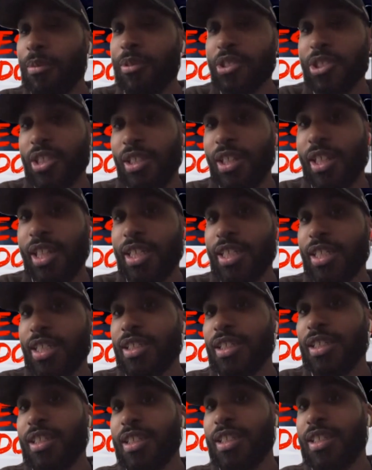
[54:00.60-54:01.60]
when she landed.
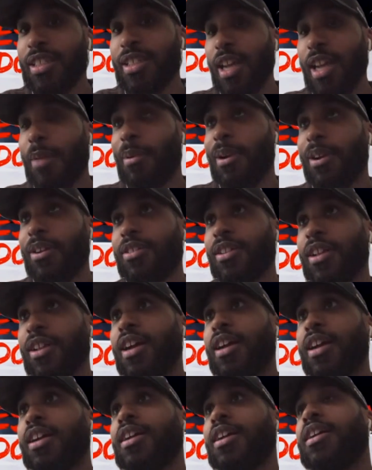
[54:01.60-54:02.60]
Me too. It
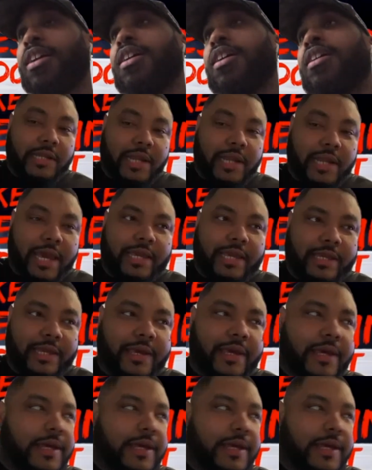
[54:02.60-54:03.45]
did, it did look like it. Yeah.